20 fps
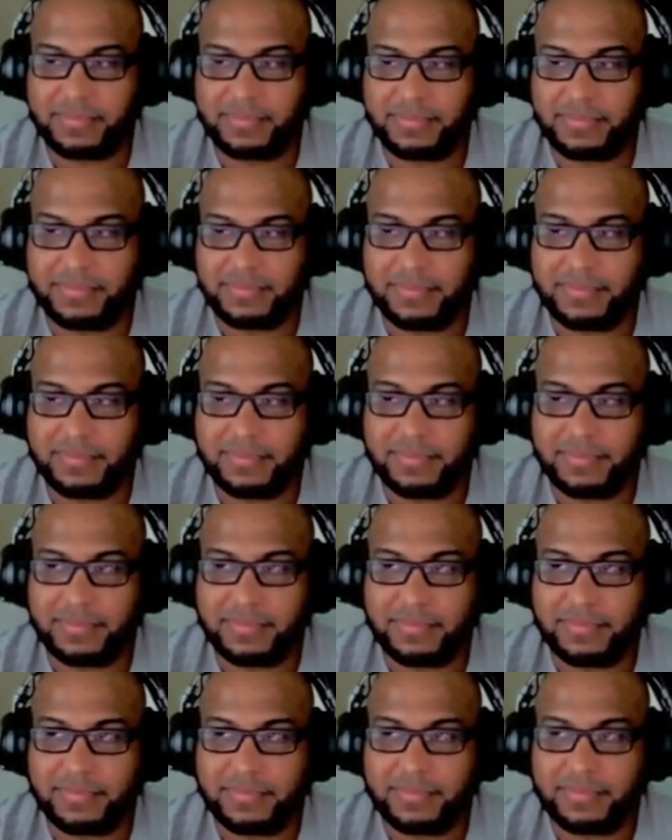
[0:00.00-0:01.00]

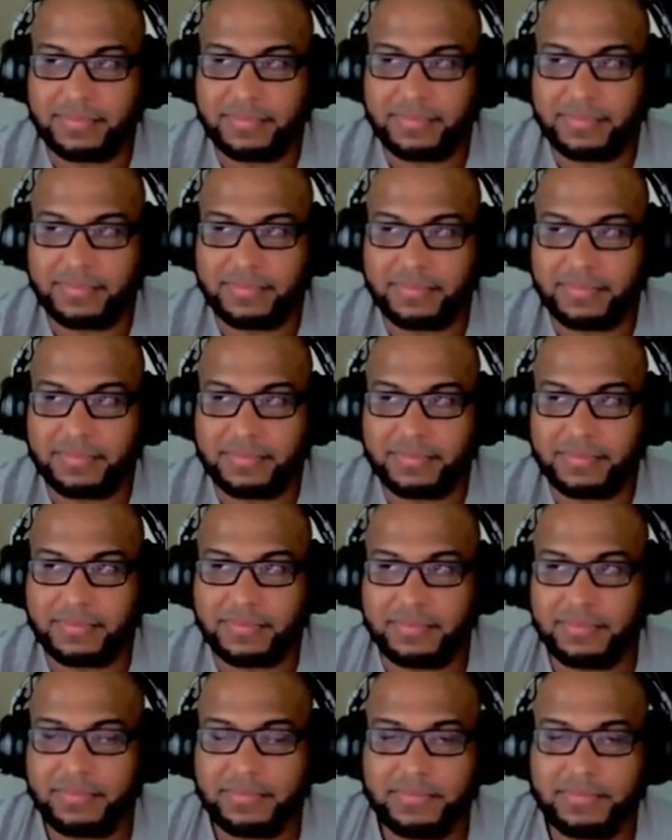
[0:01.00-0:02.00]

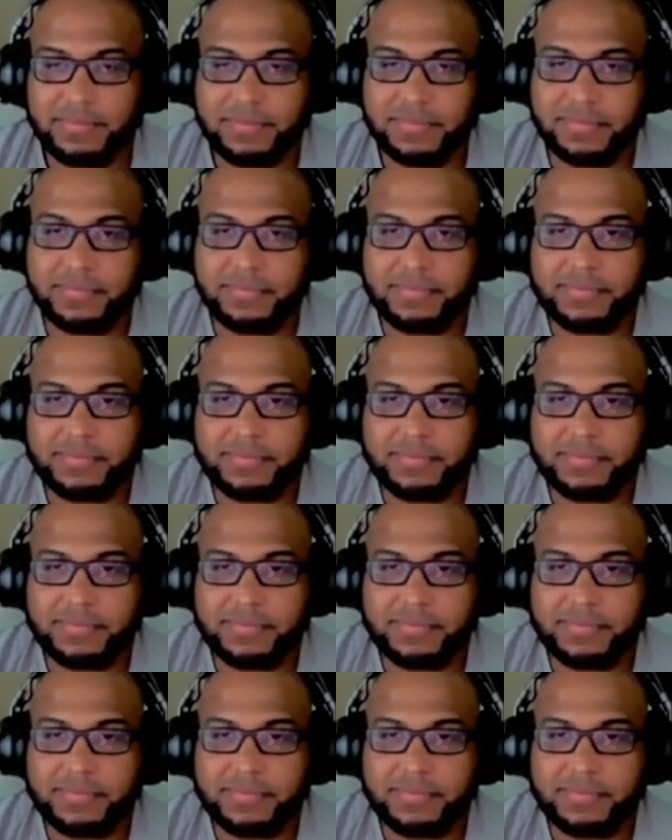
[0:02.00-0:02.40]
(silent)